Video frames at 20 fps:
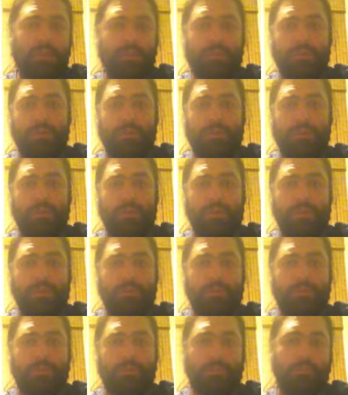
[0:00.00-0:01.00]
don't know how long it
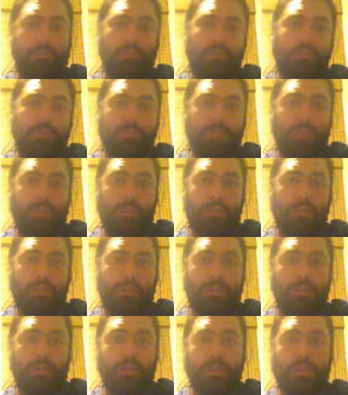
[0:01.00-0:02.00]
was. It wasn't that
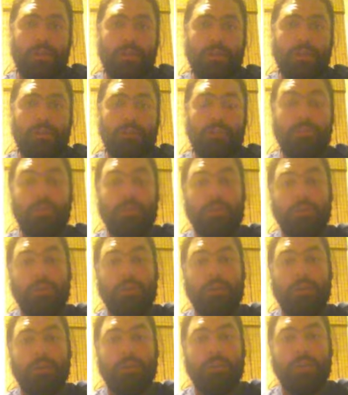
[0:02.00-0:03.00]
long, but it
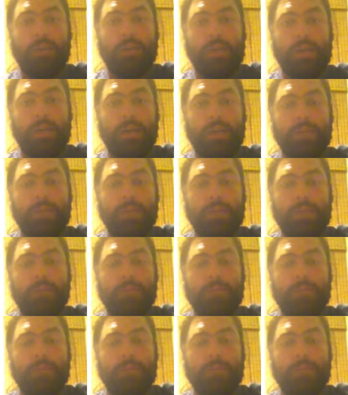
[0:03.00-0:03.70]
hurt a lot.